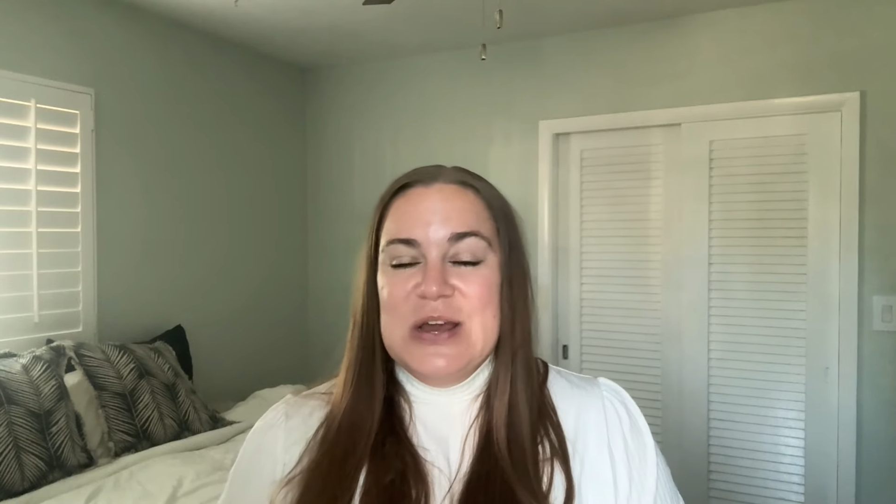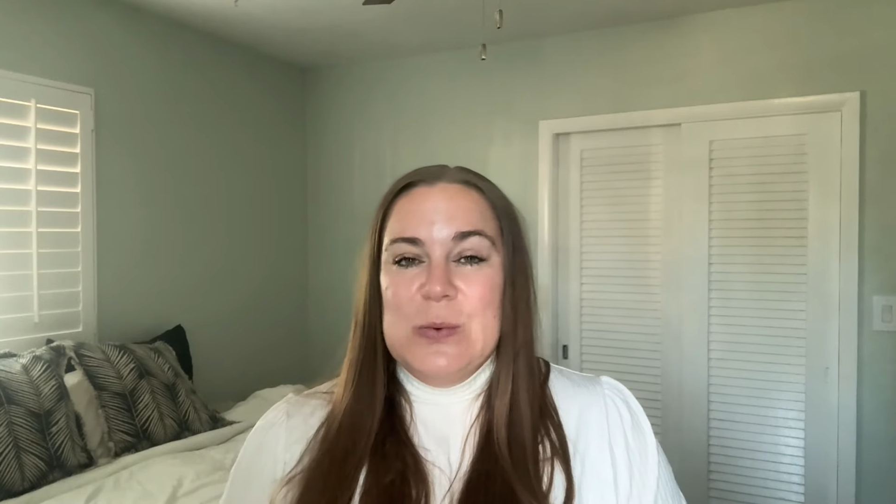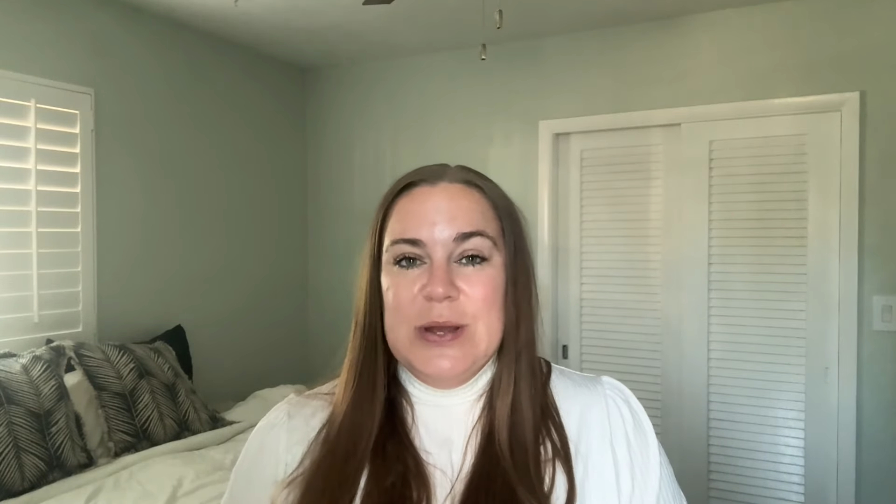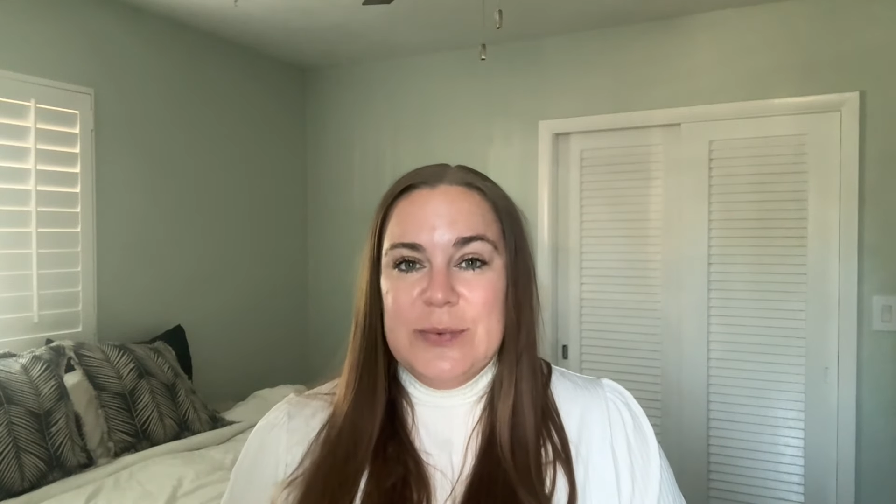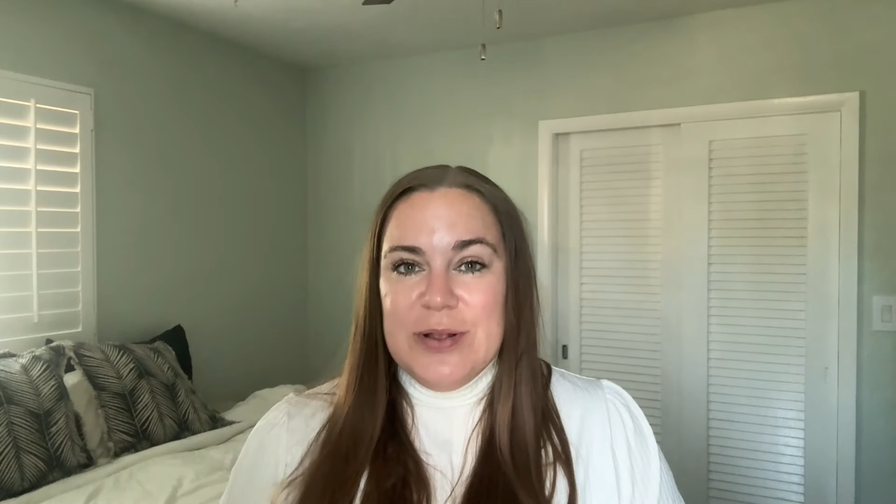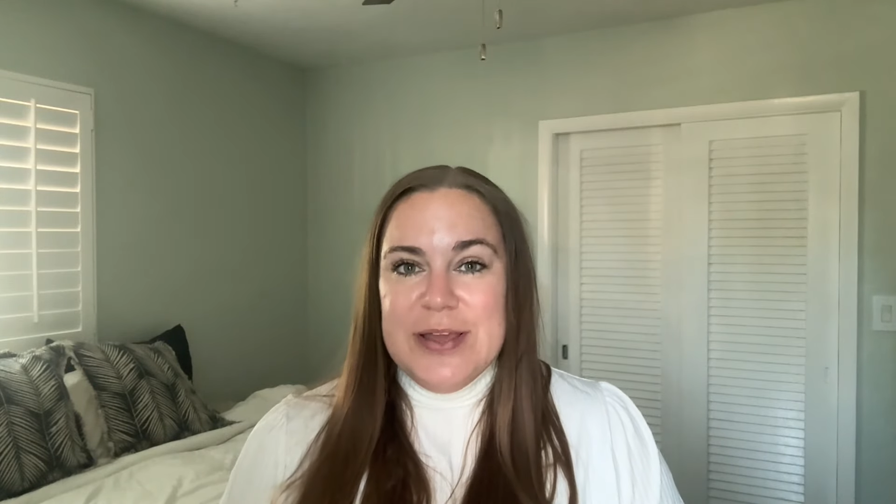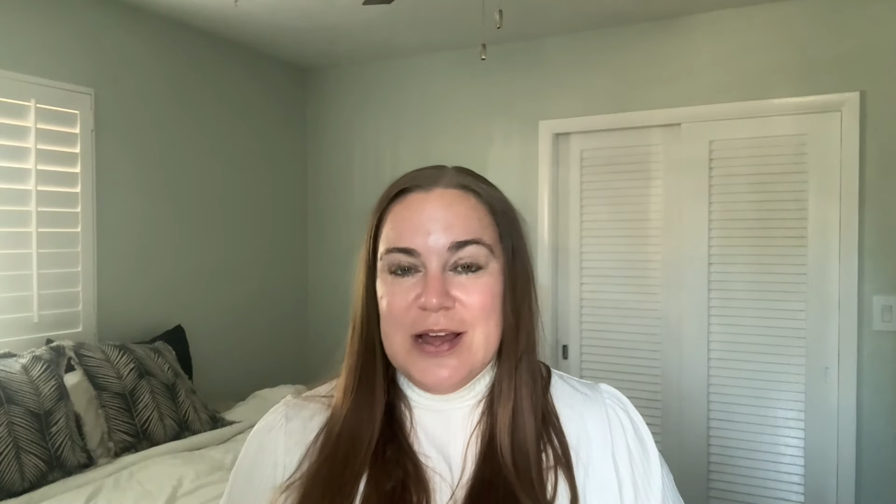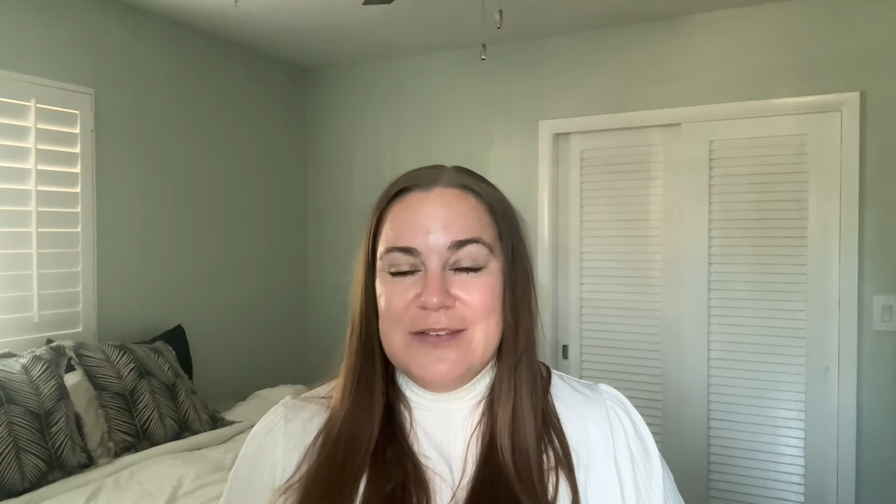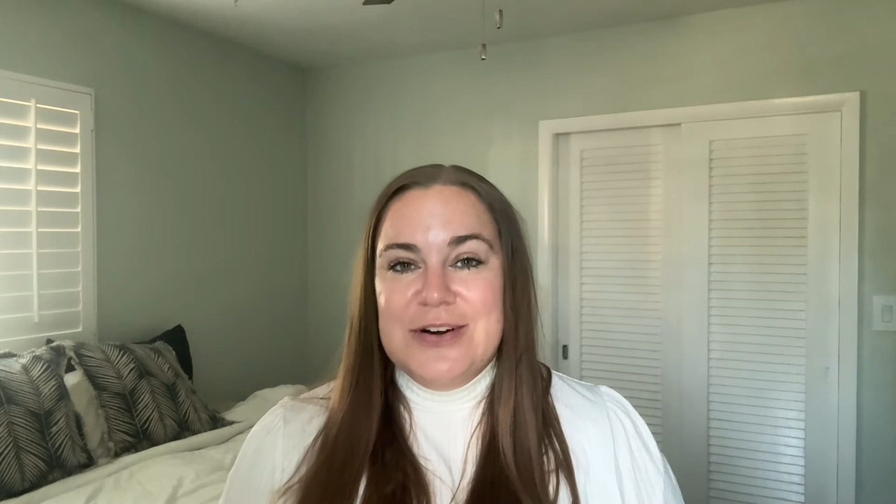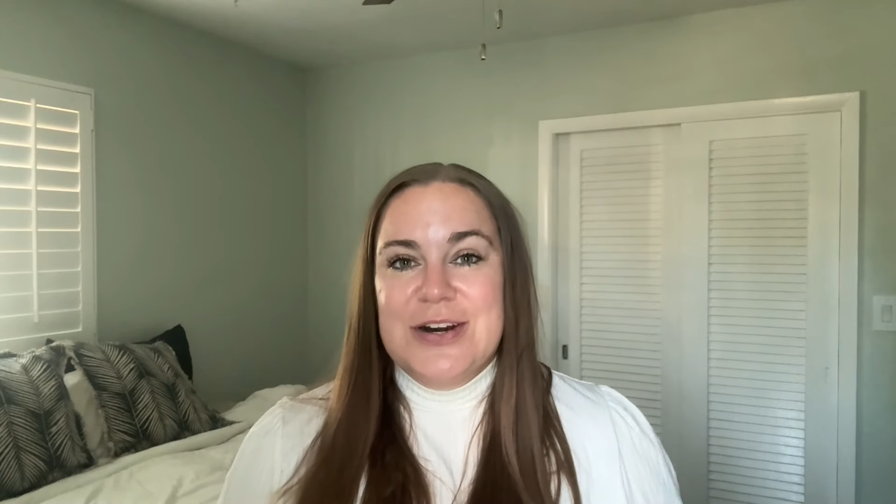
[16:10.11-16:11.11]
We've really
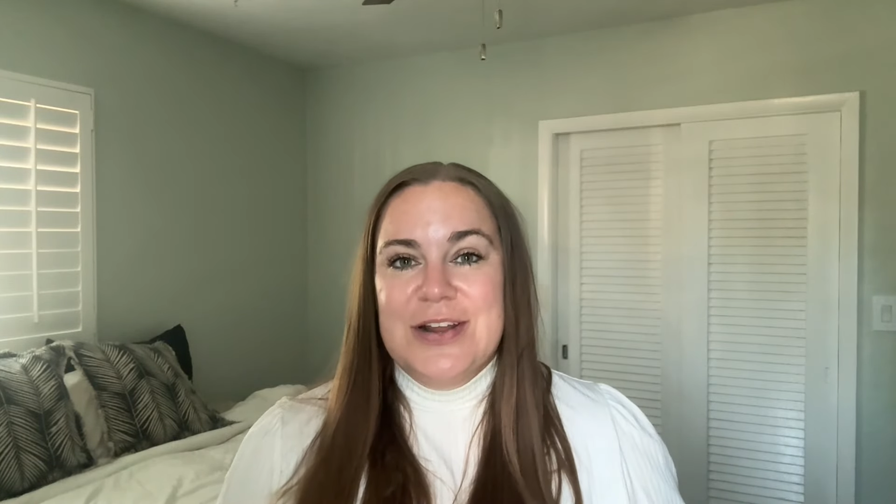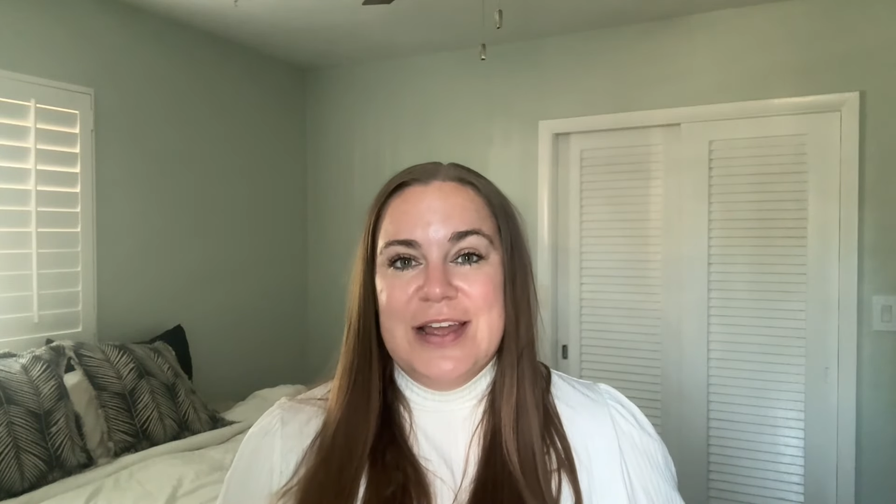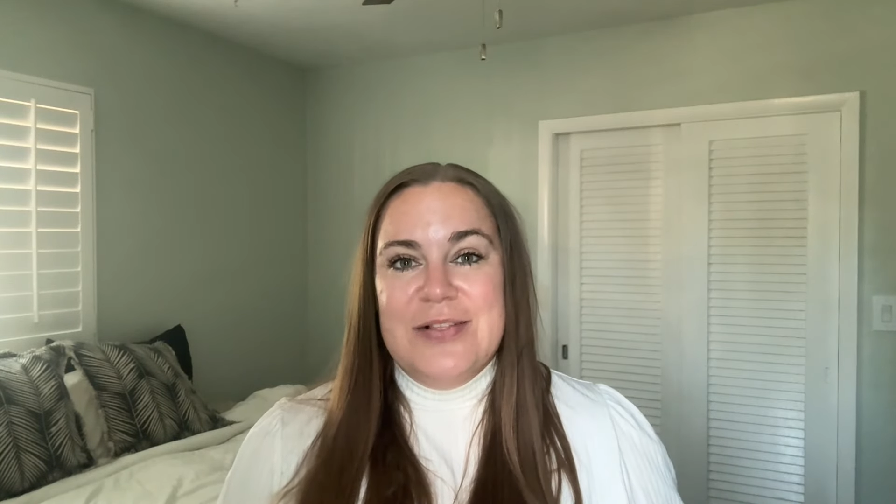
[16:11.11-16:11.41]
covered a